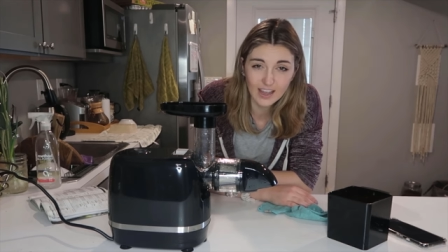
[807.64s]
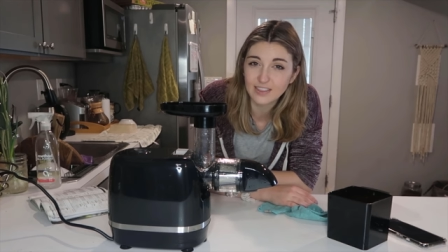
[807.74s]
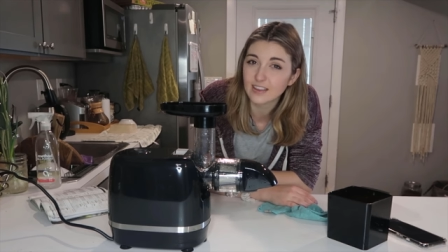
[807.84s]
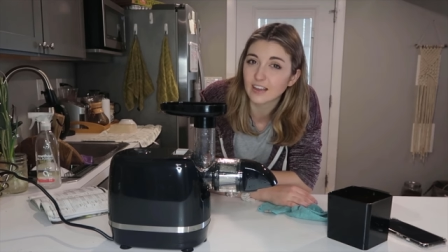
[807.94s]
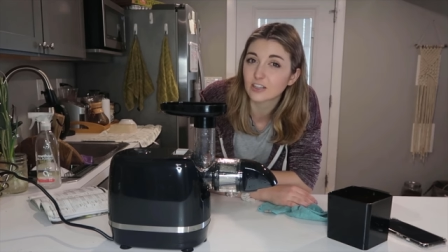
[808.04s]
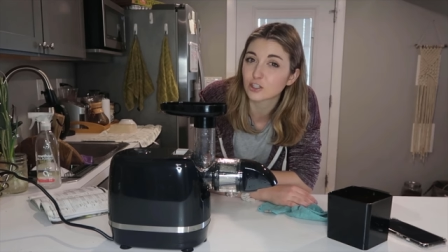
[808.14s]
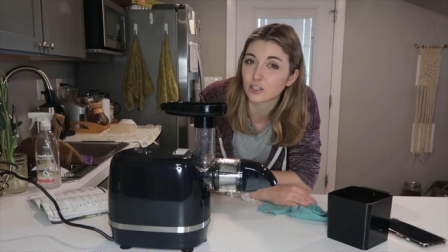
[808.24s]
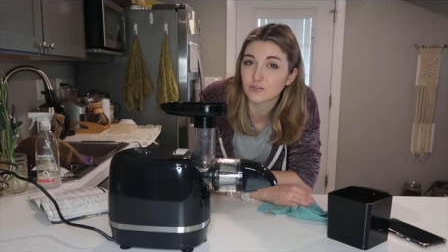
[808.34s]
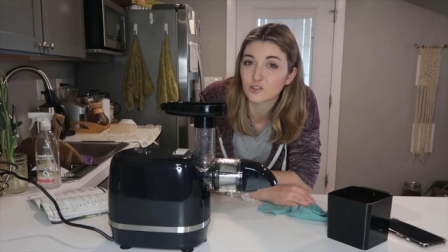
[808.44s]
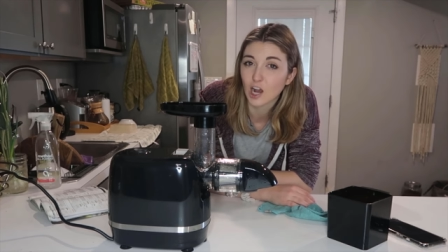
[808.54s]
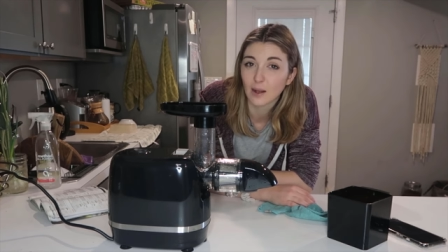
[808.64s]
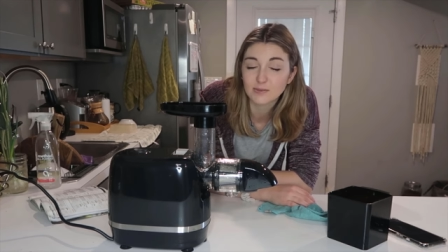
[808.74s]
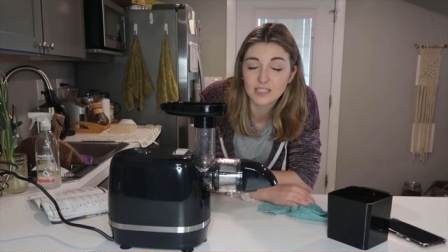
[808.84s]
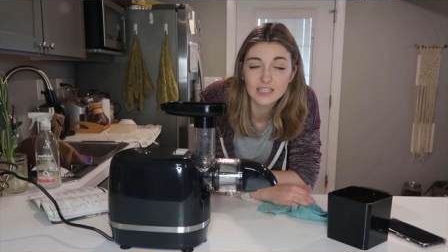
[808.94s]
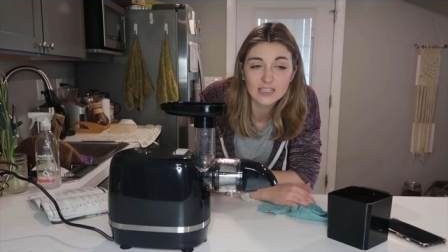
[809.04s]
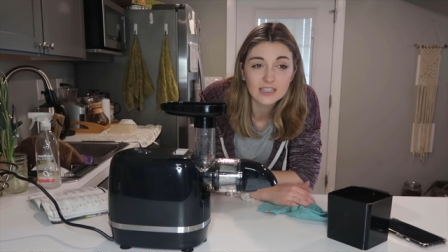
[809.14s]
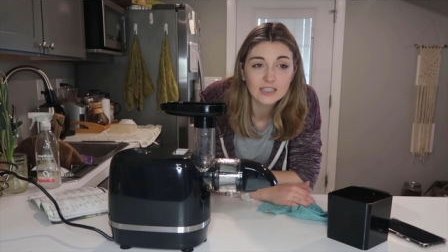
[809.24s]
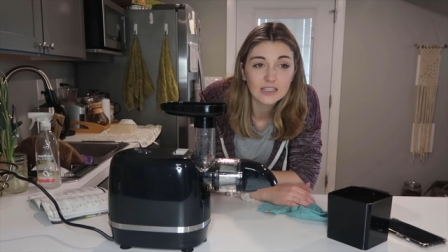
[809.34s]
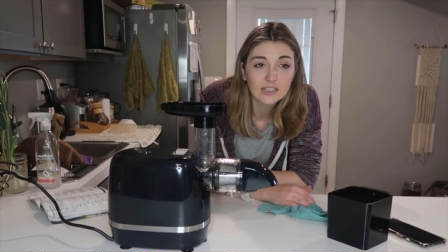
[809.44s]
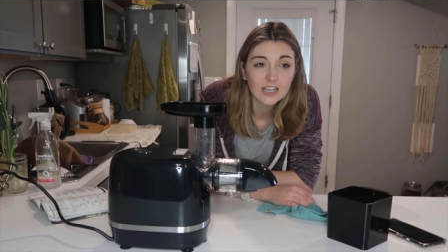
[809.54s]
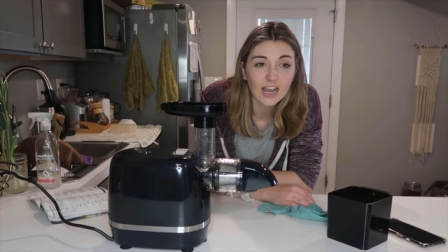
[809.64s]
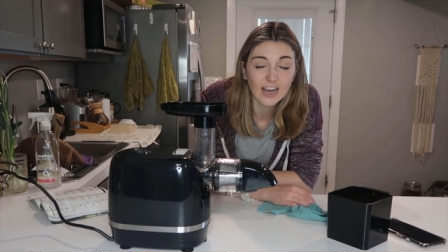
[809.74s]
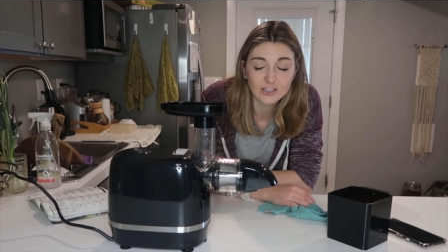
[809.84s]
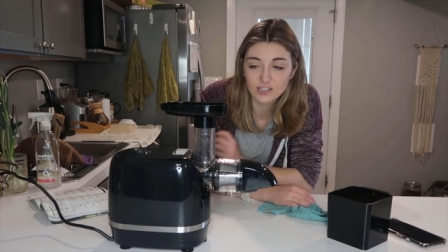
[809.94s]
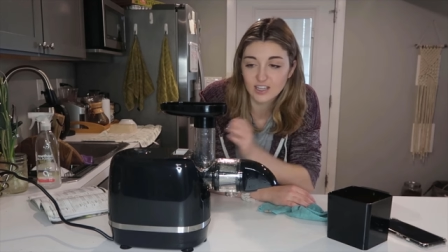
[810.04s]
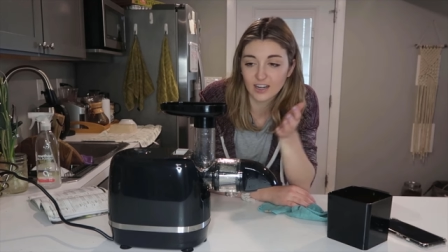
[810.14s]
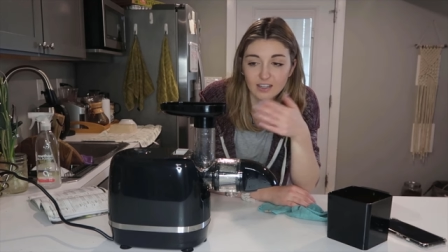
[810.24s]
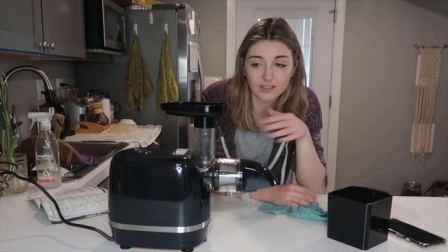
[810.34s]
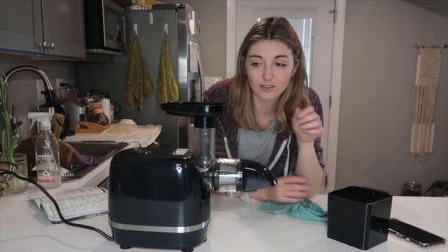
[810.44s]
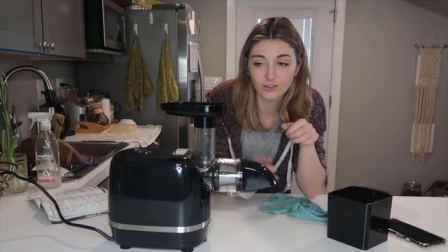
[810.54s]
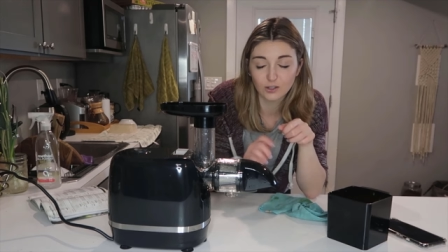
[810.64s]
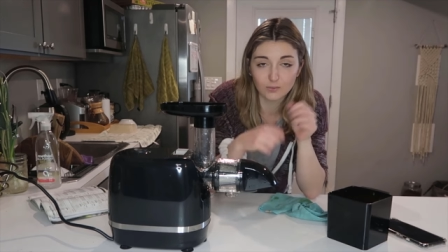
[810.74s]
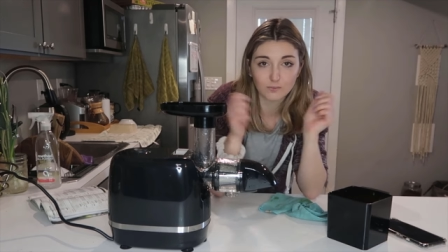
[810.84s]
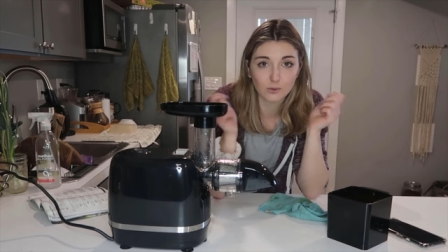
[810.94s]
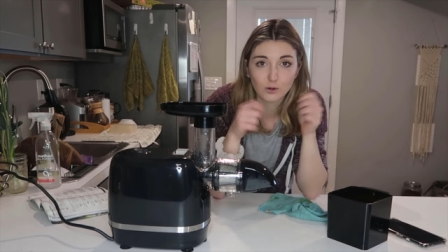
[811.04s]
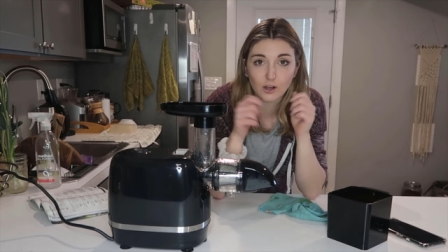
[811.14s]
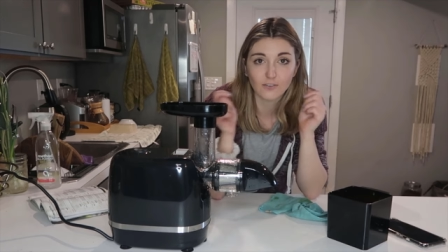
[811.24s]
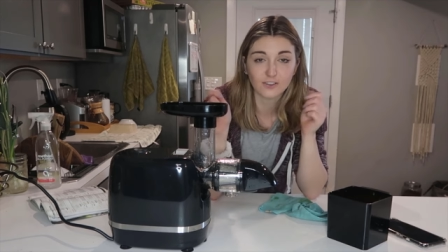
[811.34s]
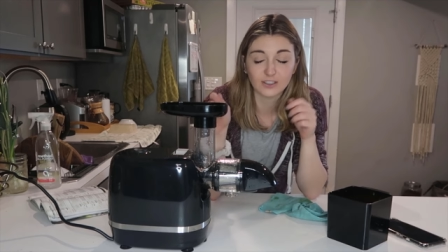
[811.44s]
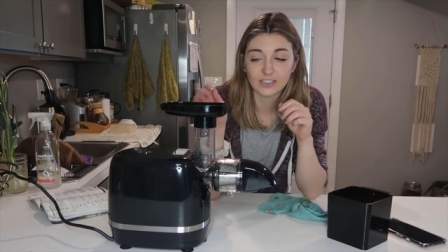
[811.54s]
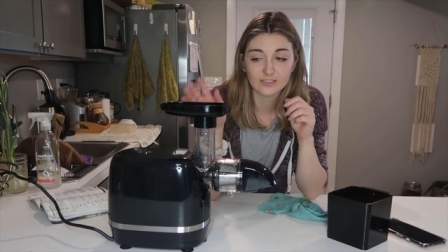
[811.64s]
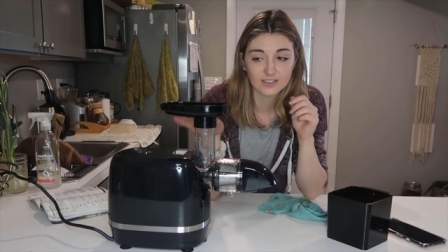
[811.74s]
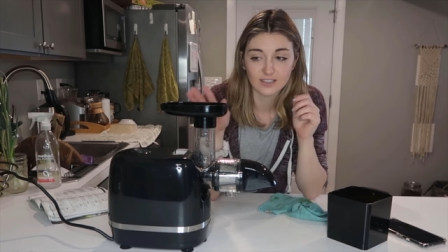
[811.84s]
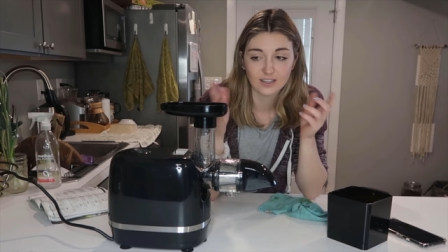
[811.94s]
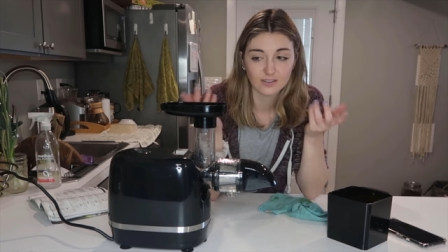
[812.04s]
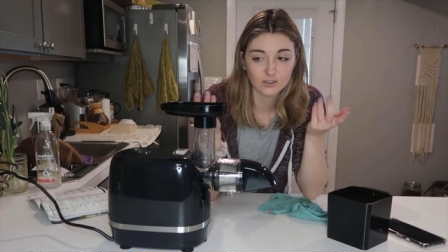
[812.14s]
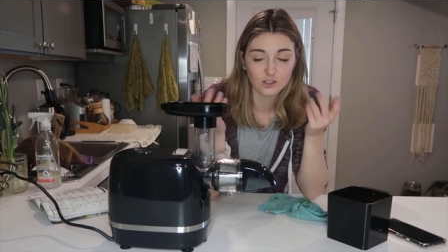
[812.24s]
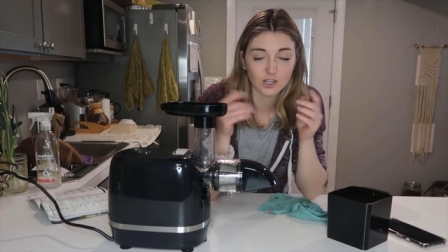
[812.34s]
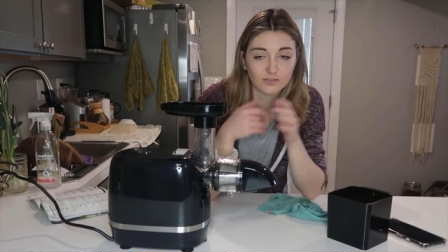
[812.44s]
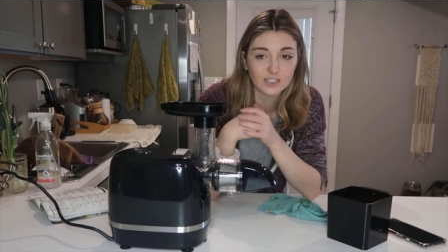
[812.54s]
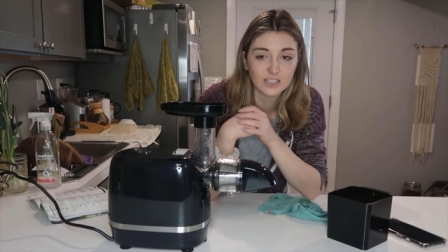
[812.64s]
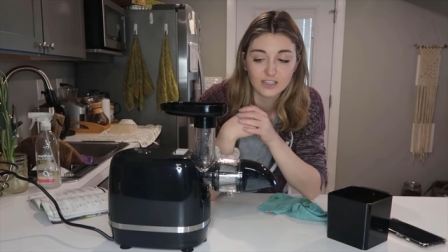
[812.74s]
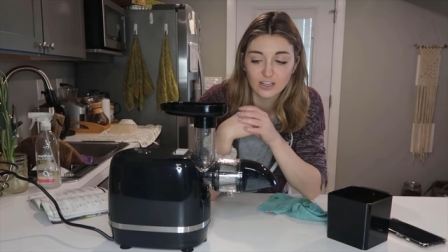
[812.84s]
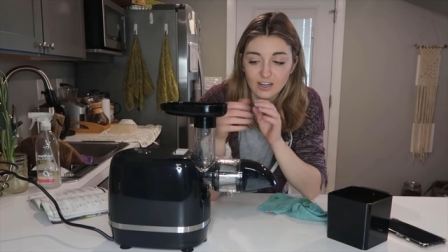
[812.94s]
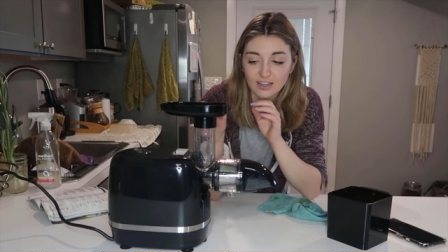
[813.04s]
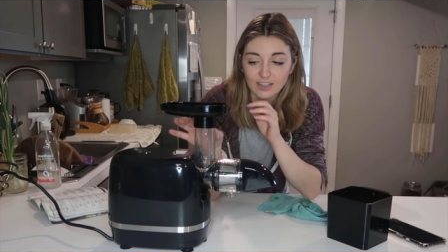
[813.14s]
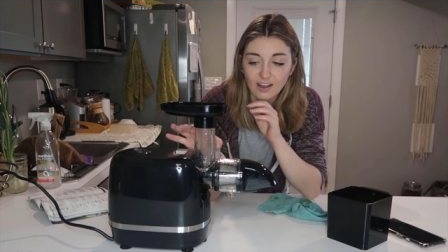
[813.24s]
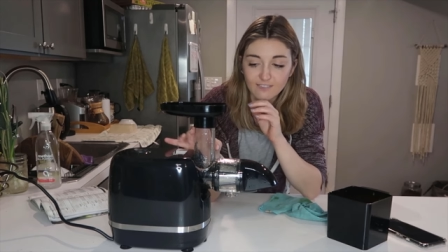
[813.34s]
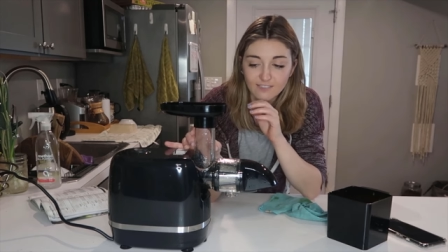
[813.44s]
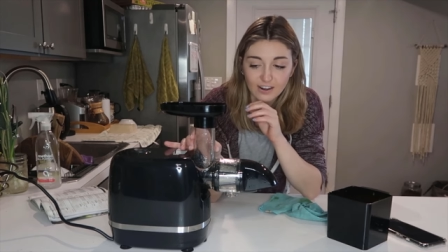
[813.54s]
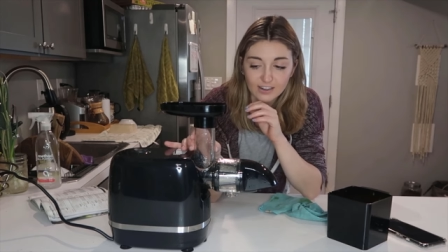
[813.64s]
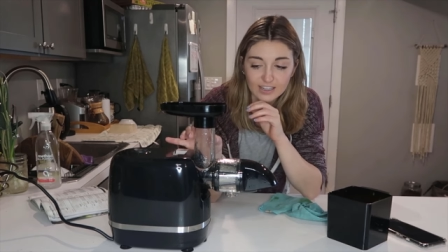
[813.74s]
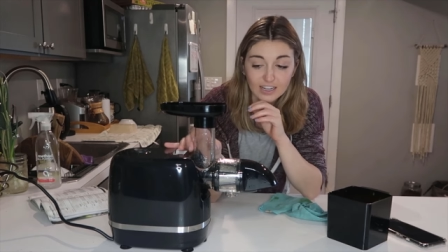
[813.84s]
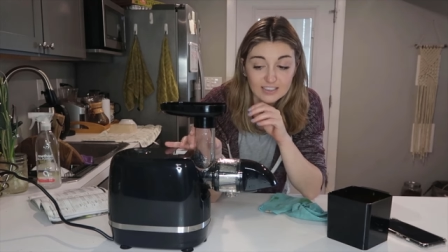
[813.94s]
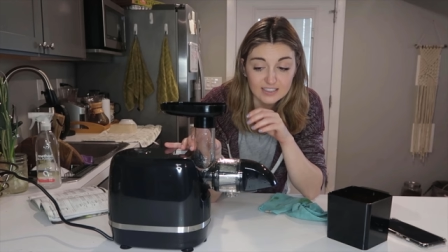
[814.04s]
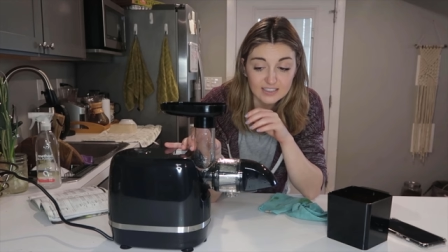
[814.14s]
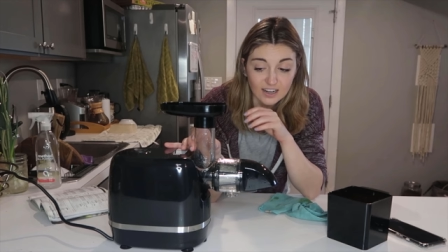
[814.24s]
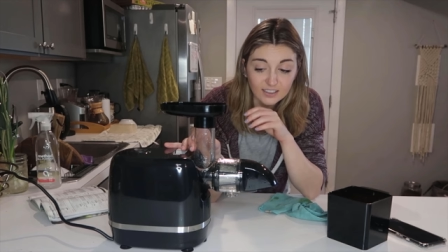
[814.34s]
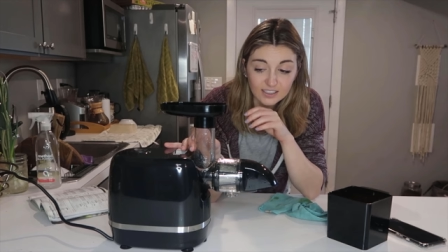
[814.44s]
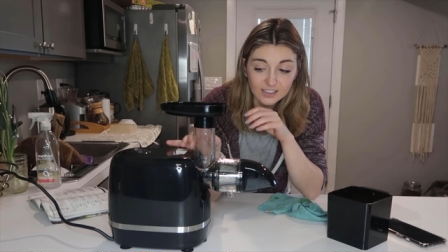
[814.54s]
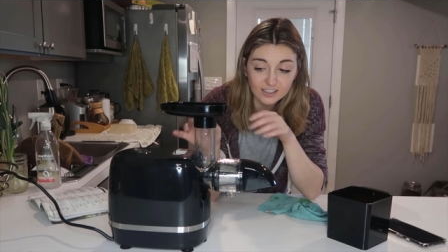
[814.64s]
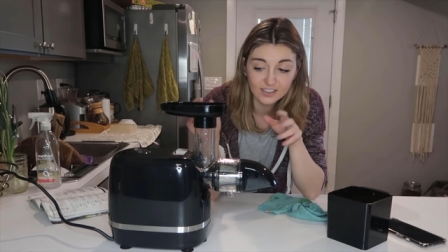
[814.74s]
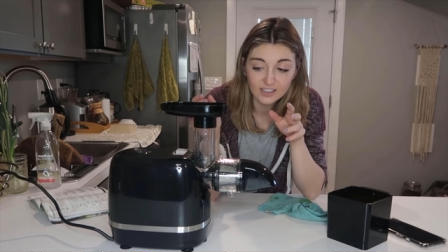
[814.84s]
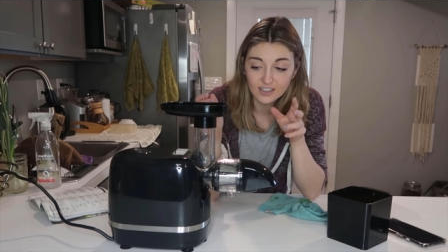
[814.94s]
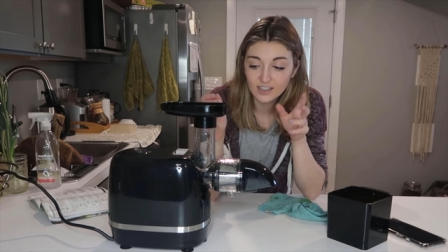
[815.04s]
I think I should have chopped it I just kind of, you know, broke off the leaves and then shoved it in there and it got very, it got stuck here.